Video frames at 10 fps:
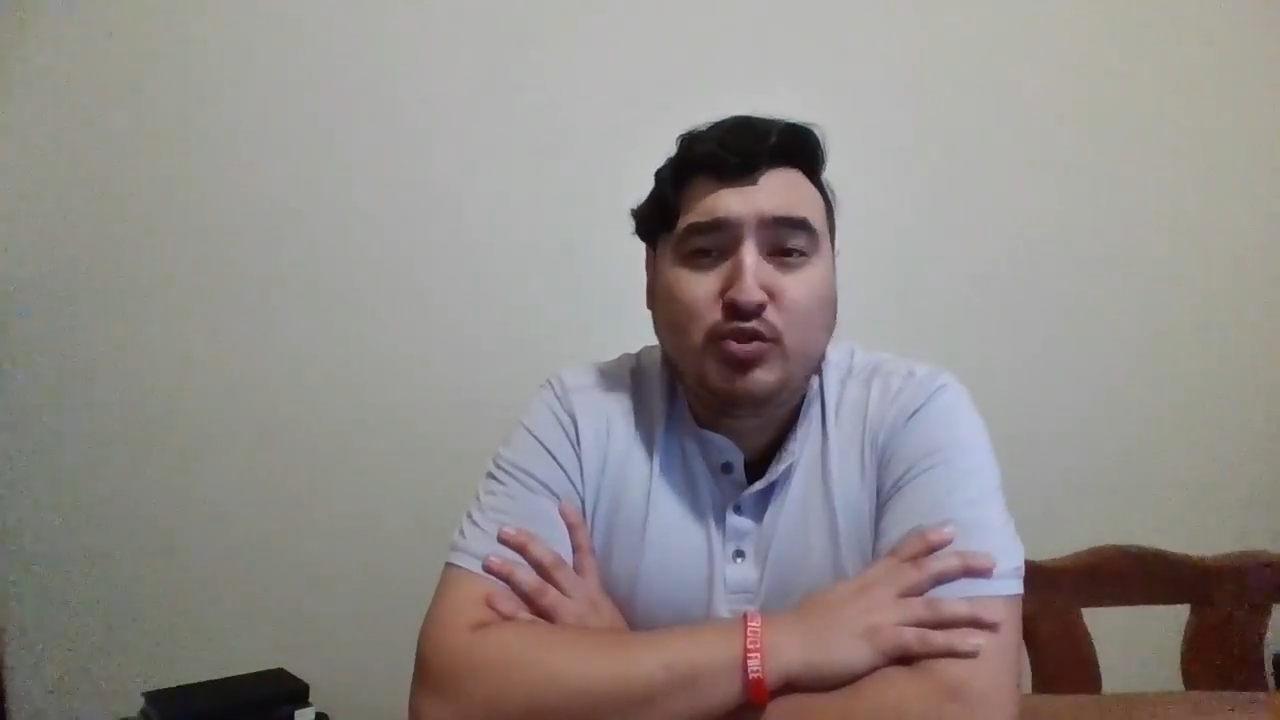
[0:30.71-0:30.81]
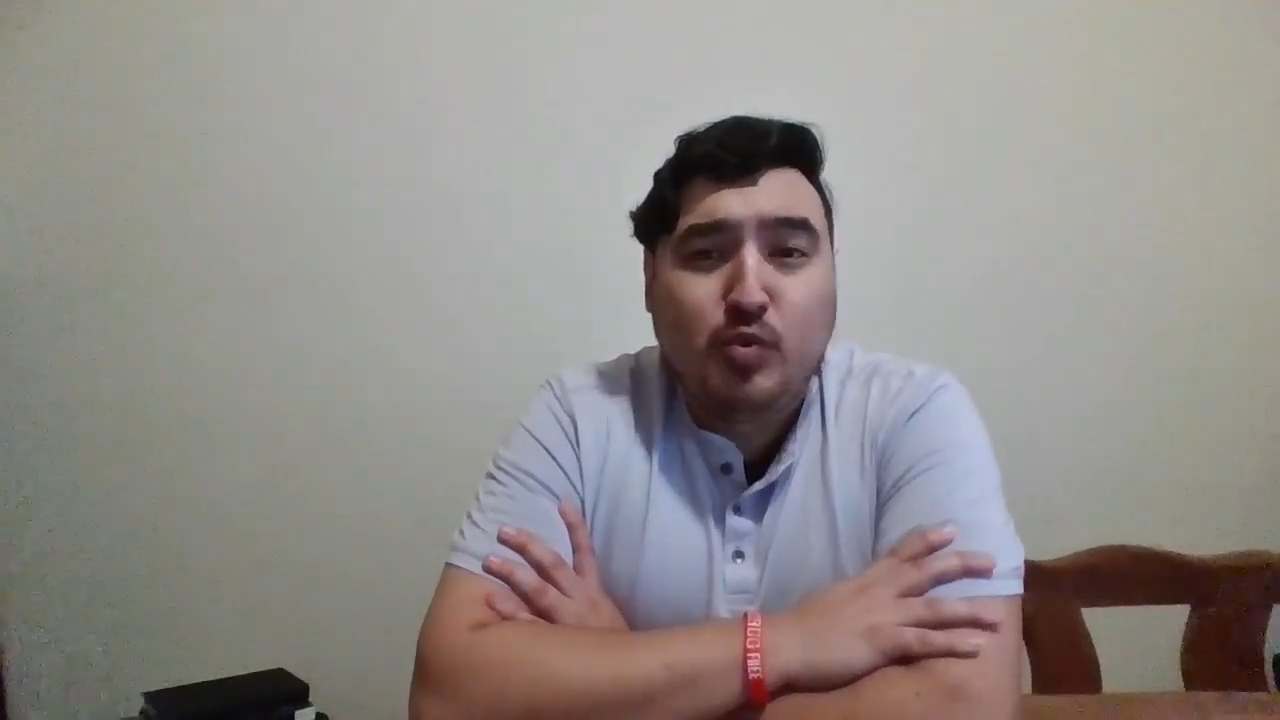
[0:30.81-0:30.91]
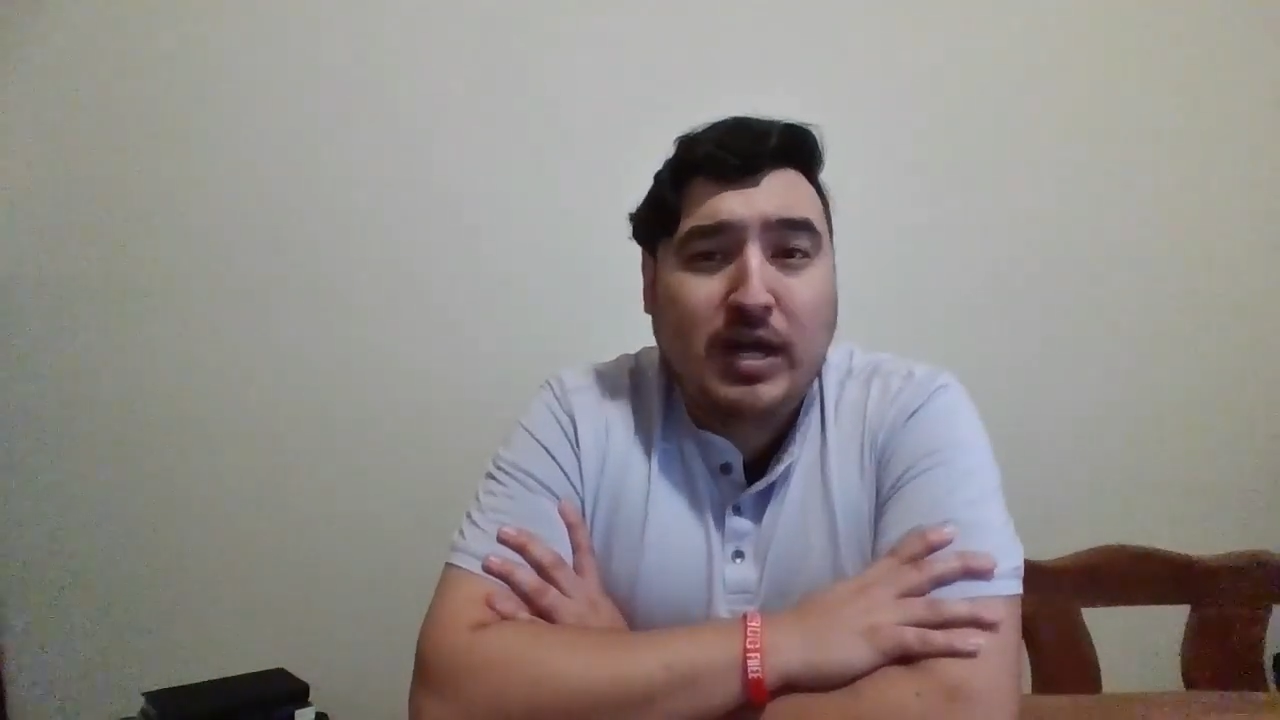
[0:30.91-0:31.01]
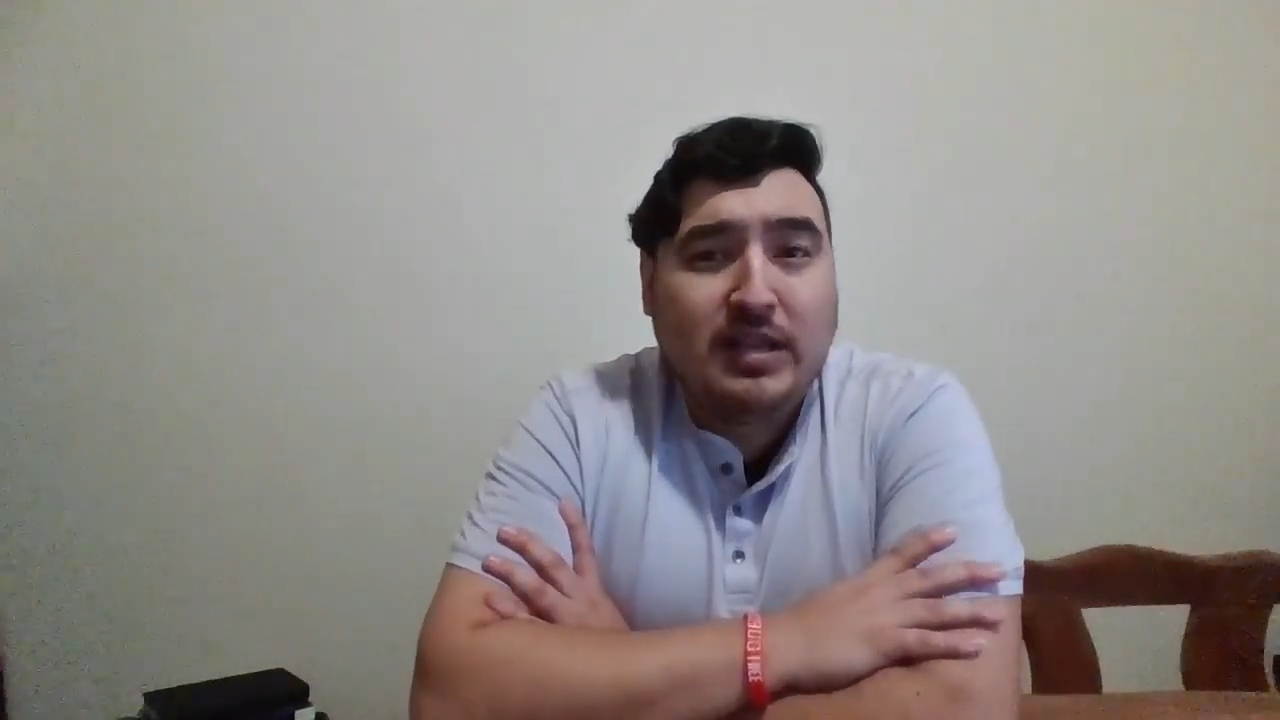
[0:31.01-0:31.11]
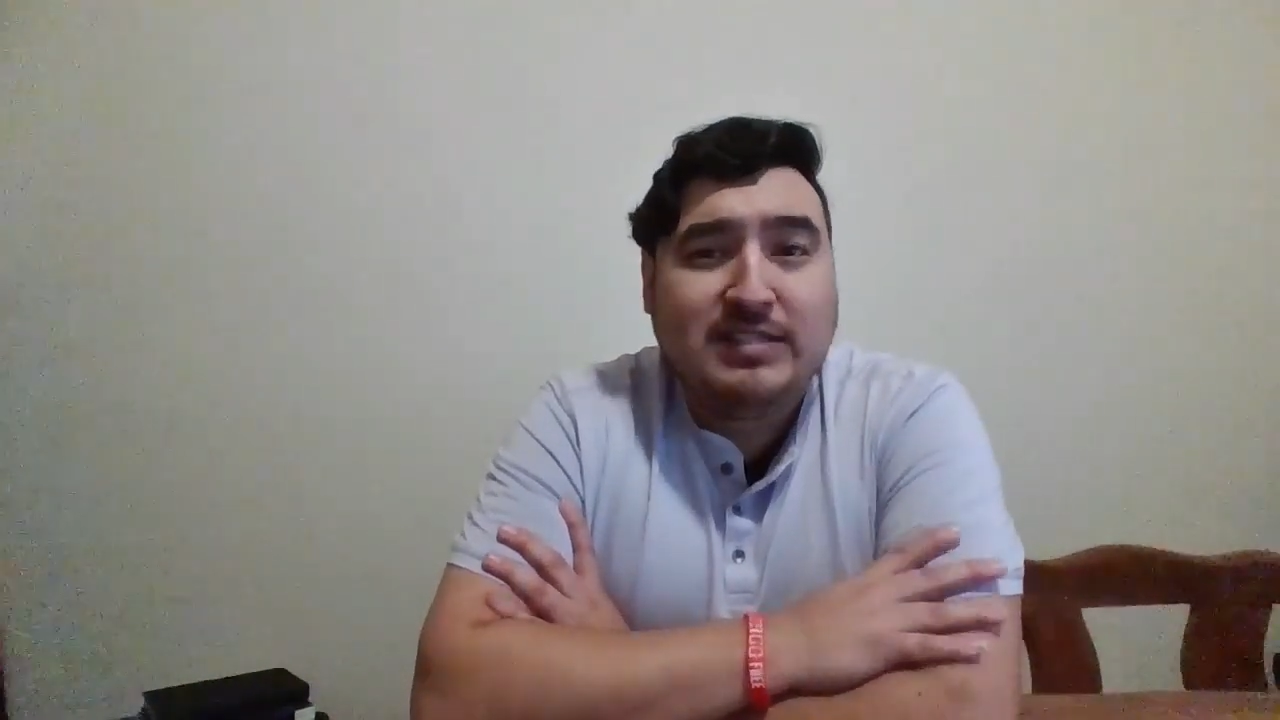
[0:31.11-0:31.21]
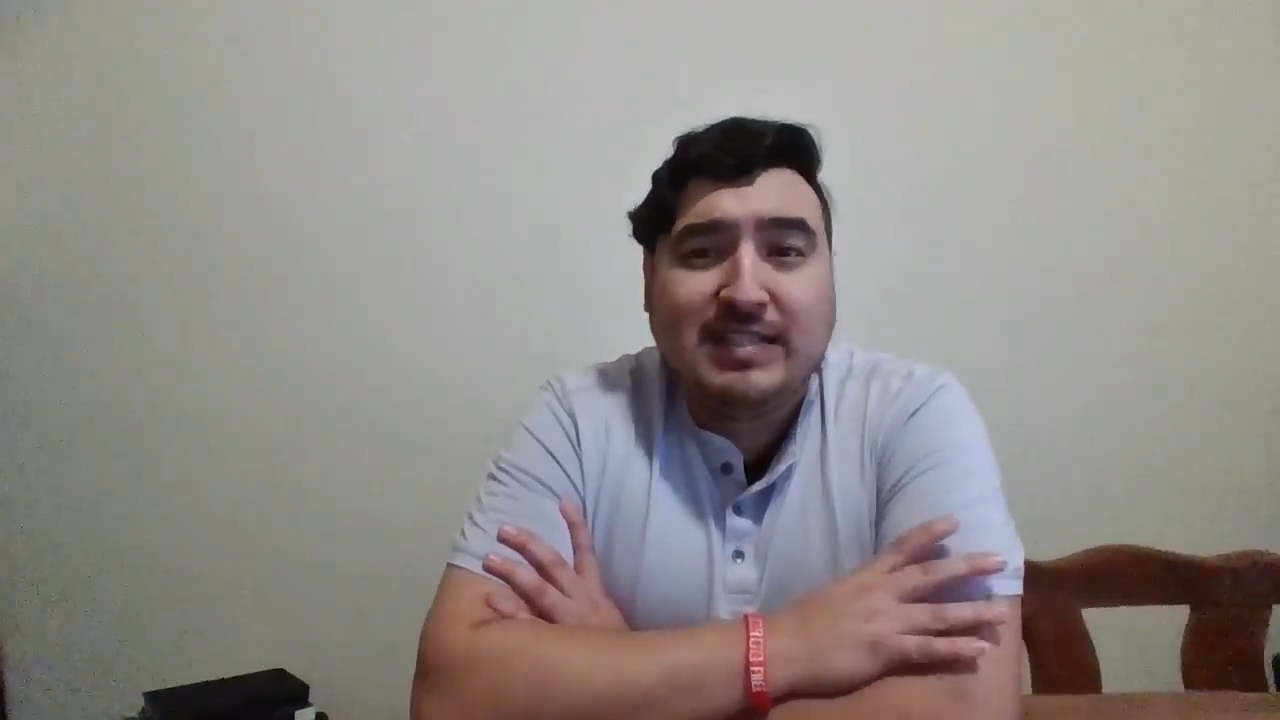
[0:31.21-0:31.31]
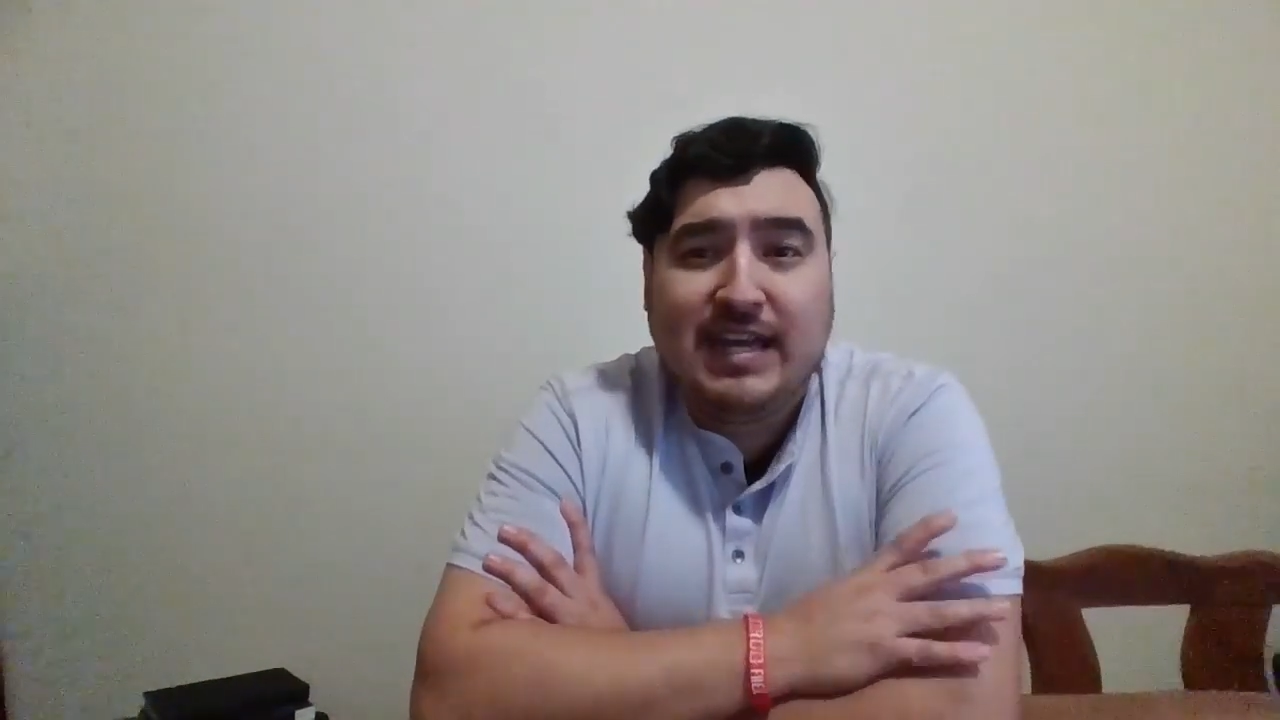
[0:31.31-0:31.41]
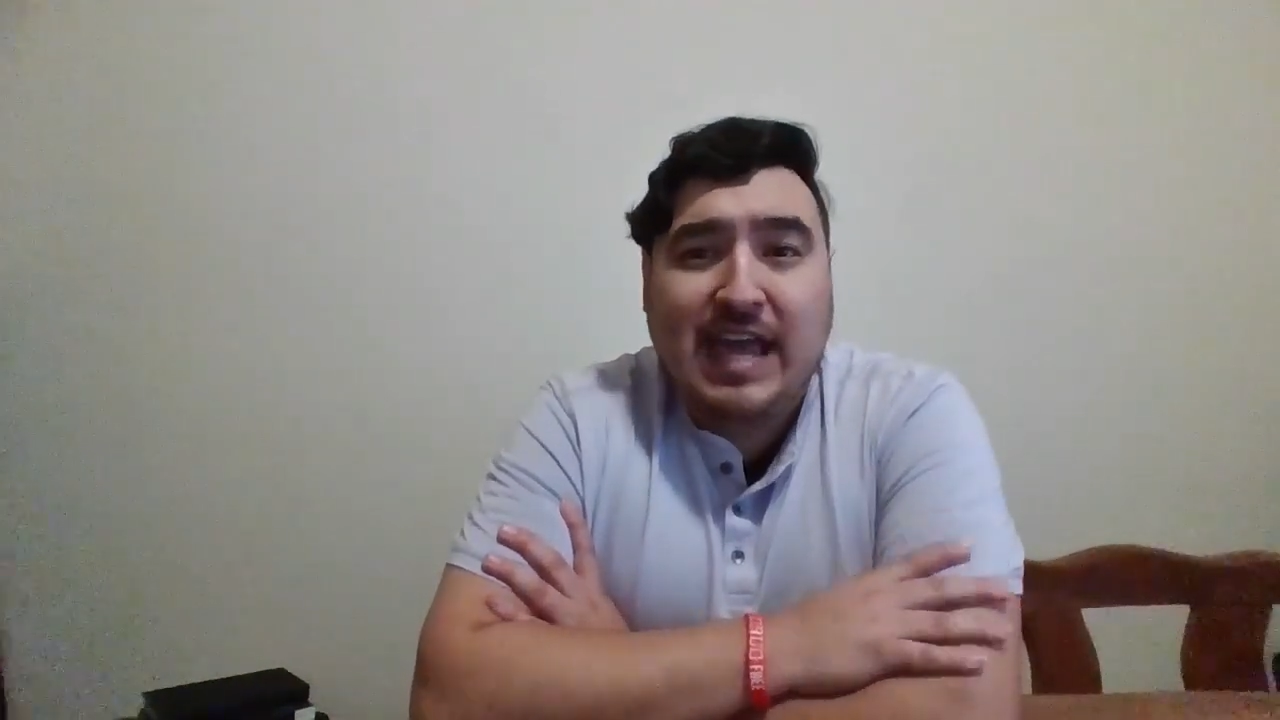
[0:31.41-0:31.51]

well as I